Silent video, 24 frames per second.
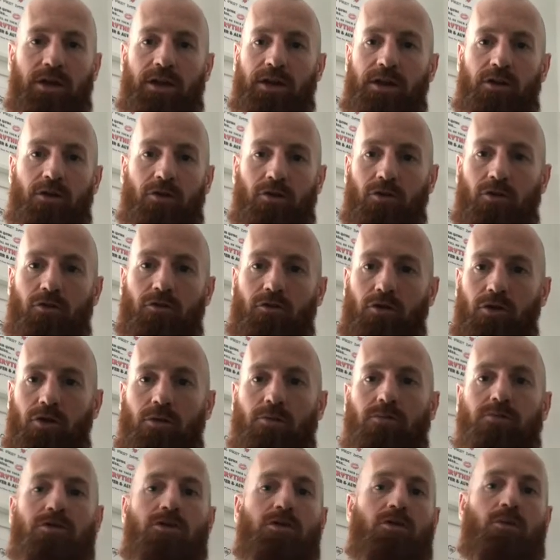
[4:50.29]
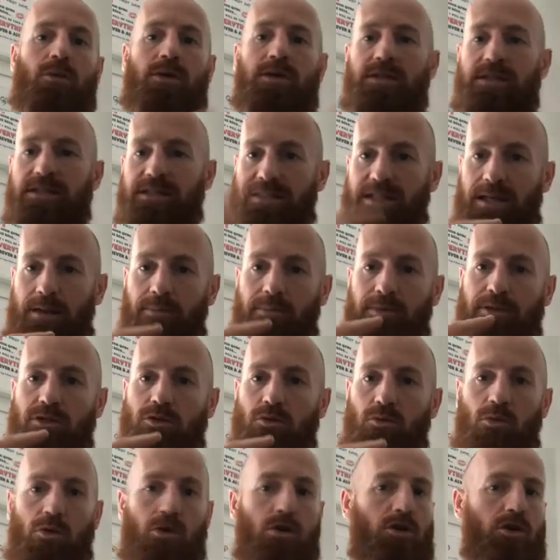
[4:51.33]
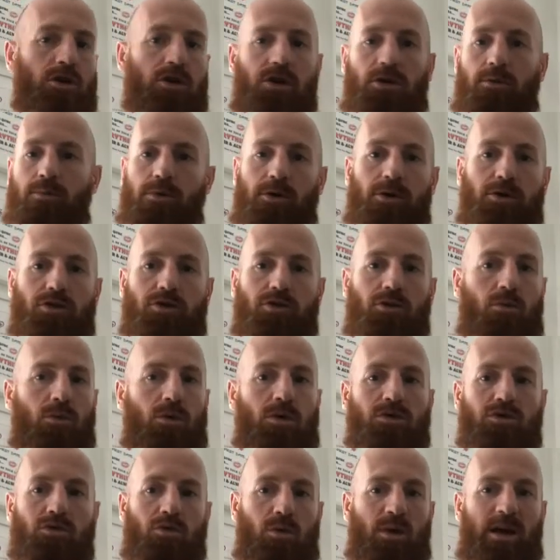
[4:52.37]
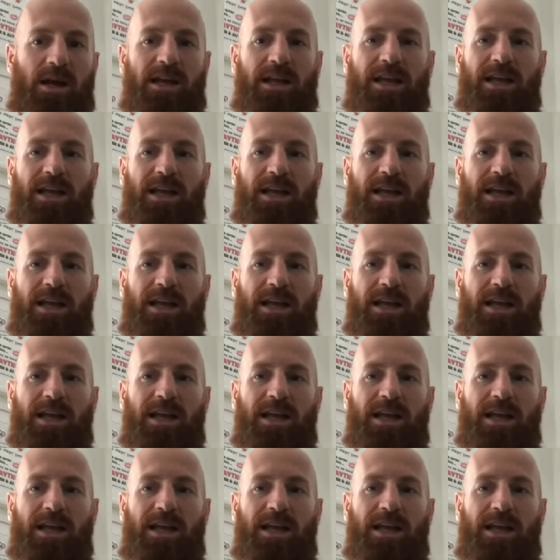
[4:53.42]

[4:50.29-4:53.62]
in another room so that when you step into work, your personal one's away,